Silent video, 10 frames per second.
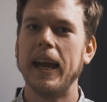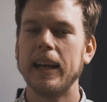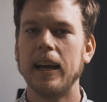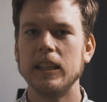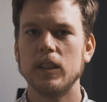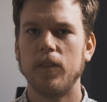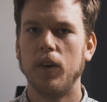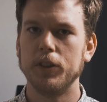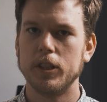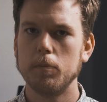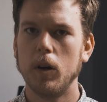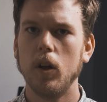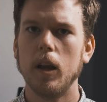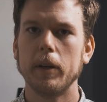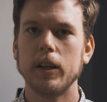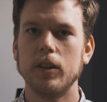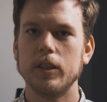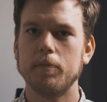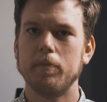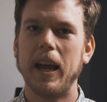headlines font smaller because